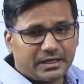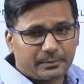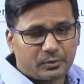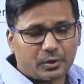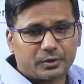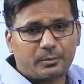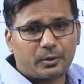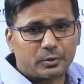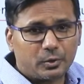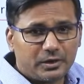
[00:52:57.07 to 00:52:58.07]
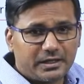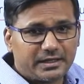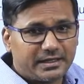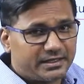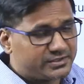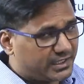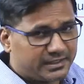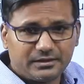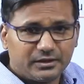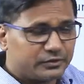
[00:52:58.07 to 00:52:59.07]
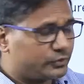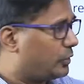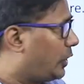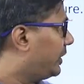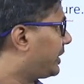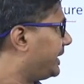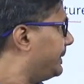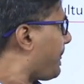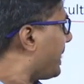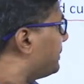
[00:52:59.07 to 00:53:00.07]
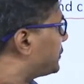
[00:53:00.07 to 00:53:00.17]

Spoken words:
talked about Golden Age and so on, right? So